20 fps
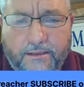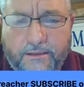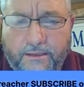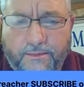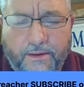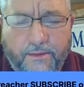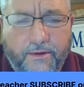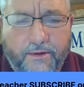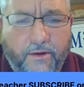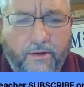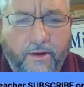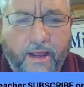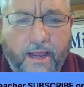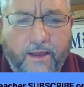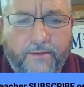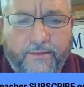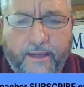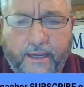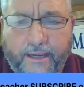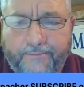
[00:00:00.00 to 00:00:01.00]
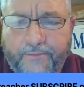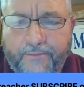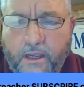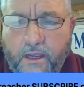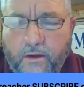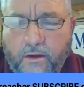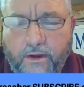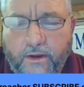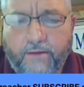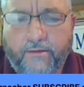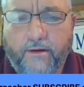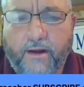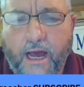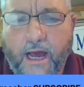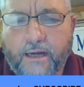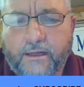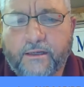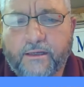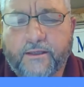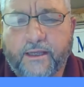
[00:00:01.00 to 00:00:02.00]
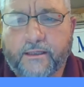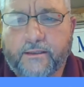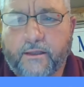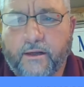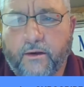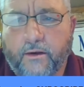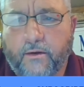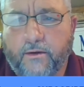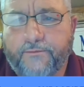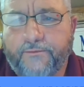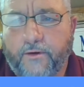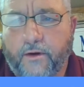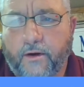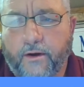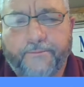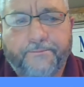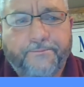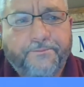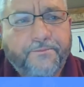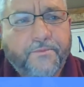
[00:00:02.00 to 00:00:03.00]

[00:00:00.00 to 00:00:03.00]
Some people don't have that. We have a lot to thank the Lord for.